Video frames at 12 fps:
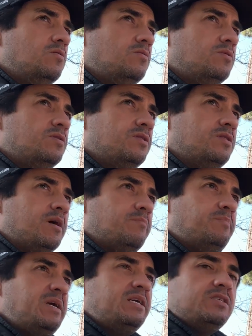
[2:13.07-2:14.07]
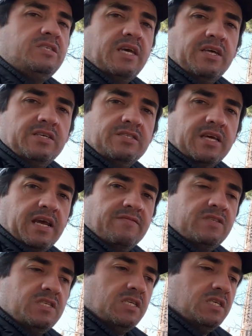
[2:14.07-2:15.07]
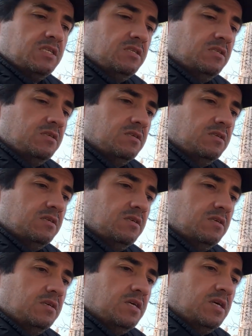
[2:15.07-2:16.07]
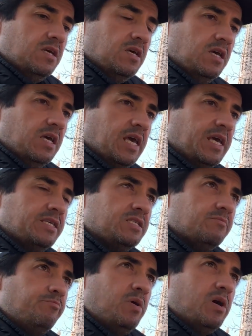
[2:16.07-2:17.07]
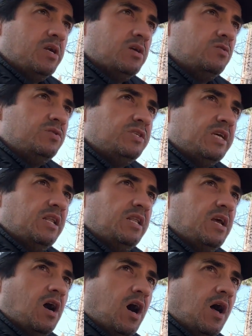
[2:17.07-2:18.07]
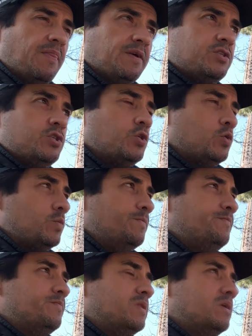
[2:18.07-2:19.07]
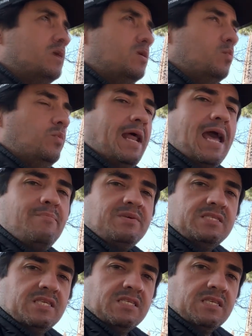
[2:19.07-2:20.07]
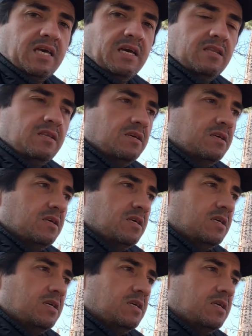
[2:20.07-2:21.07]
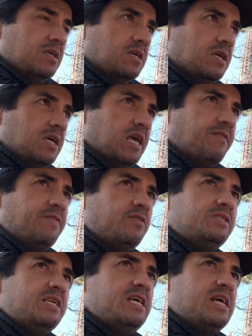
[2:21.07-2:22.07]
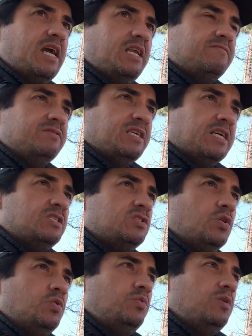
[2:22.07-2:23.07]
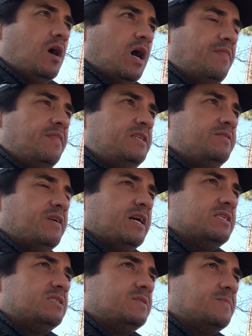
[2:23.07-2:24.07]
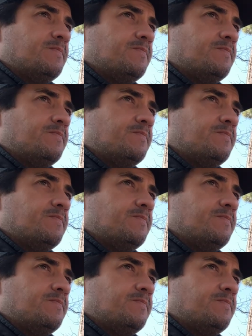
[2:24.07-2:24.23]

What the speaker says: the biggest challenge that I've seen is particles settling on the tube. What happens is that if there's any kind of dead zone on the device,